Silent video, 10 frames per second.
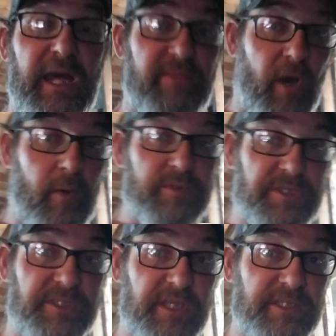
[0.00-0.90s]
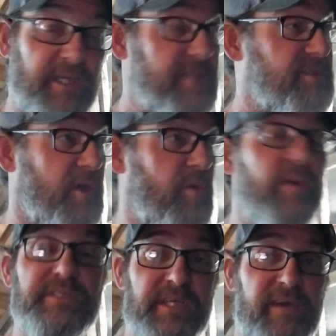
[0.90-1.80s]
I thought was a C6. No,
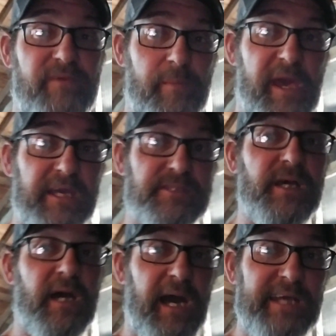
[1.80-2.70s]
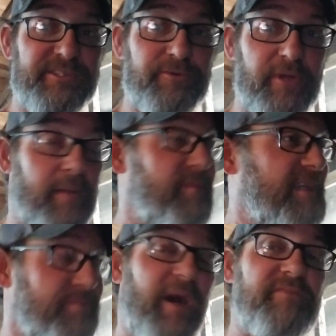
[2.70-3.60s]
it's an FMX. I screwed up.
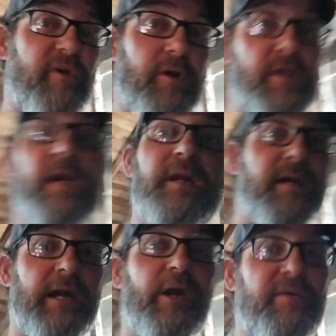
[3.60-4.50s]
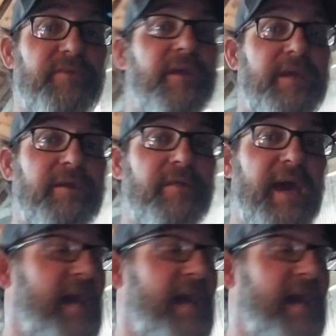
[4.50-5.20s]
That's my fault. How often do you hear that?